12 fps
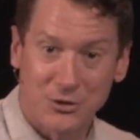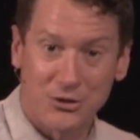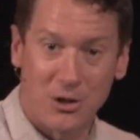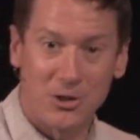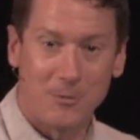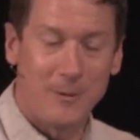
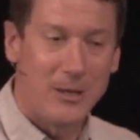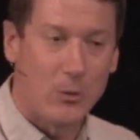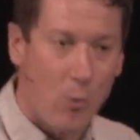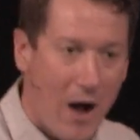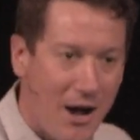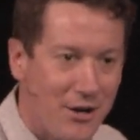so to speak,
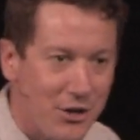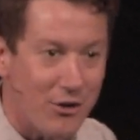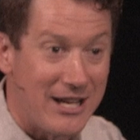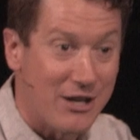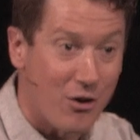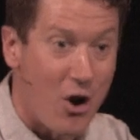while you're
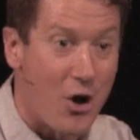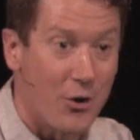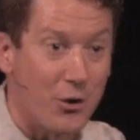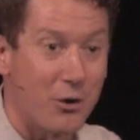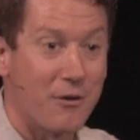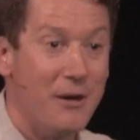here on
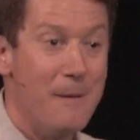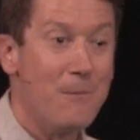earth,